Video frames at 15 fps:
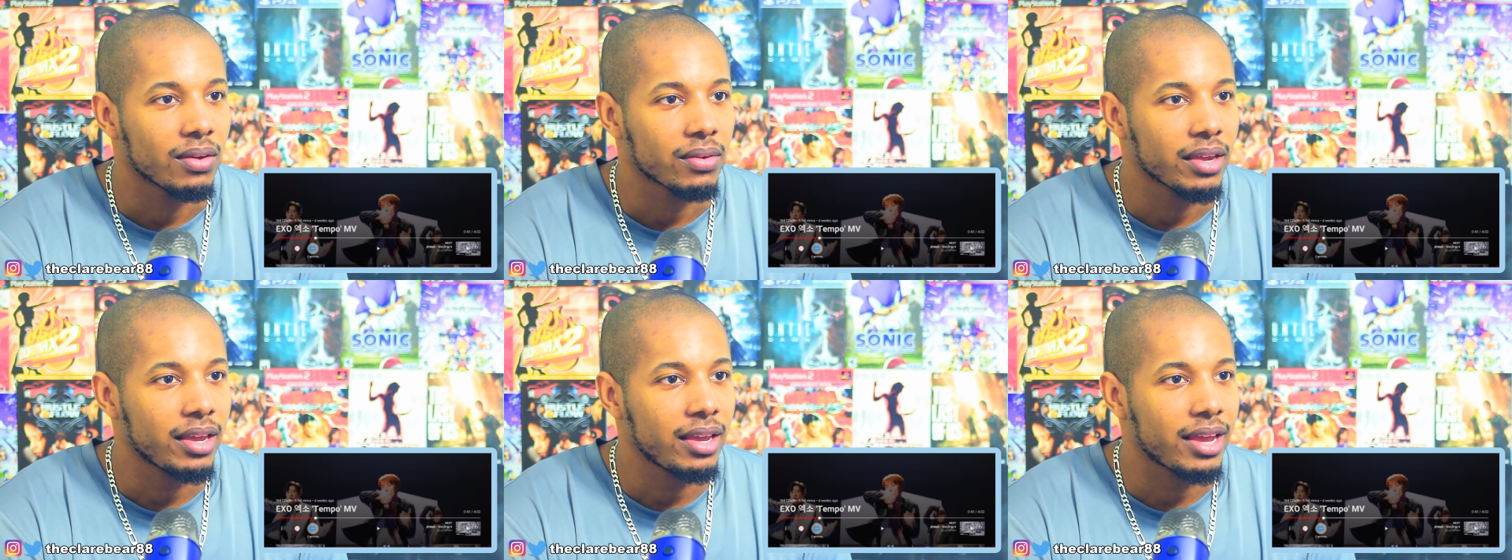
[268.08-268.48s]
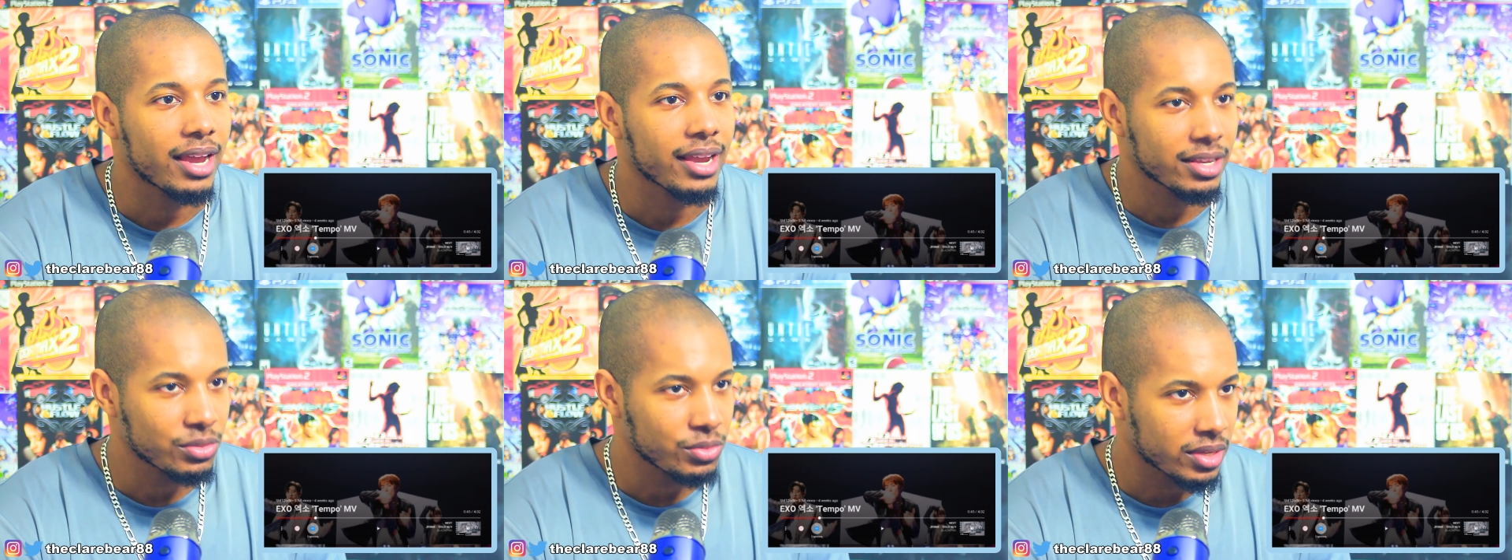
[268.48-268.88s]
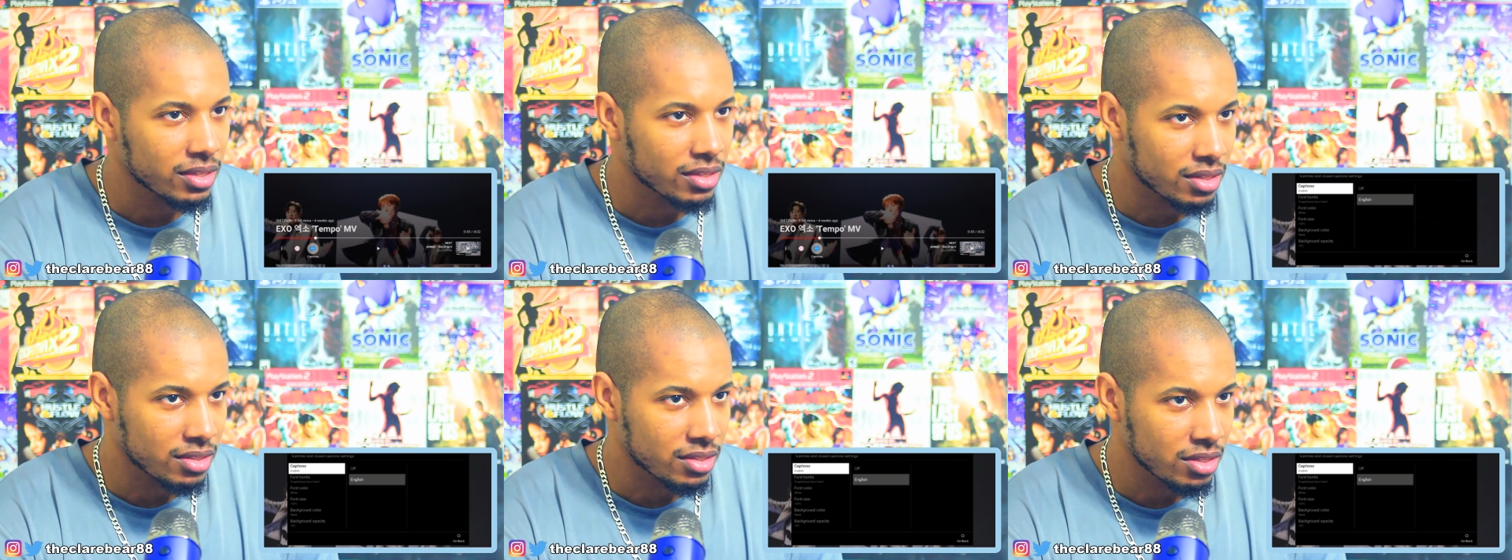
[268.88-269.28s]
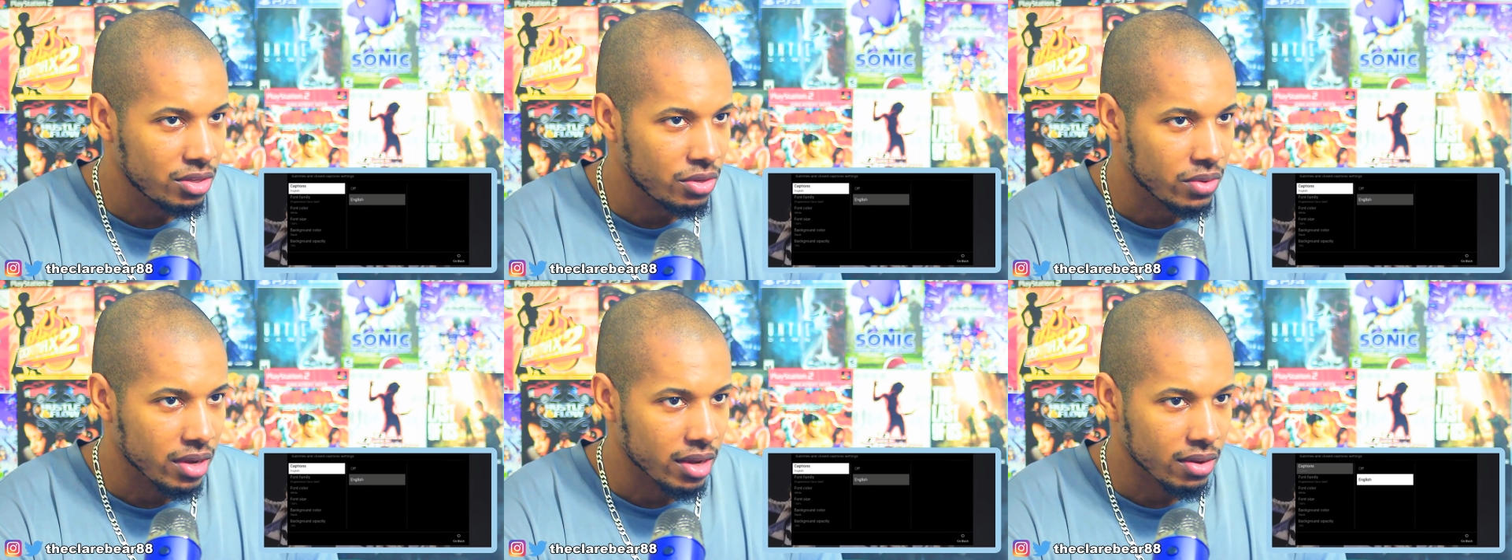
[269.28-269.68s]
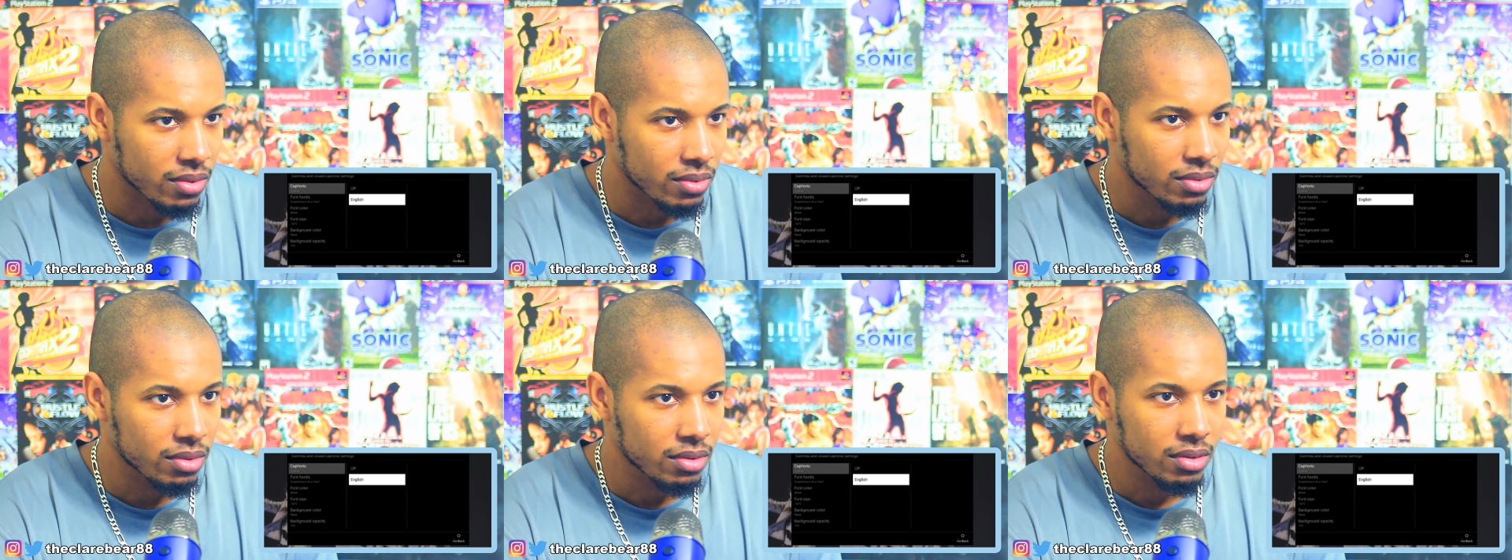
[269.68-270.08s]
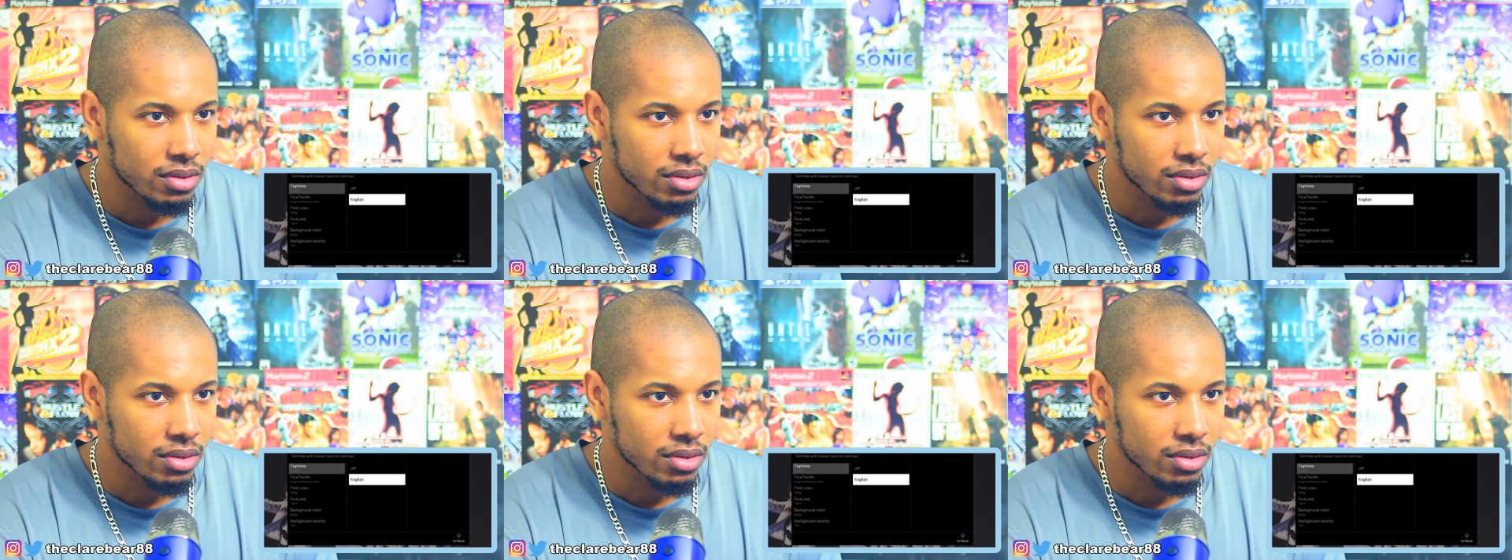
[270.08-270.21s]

Okay, I guess we can continue now.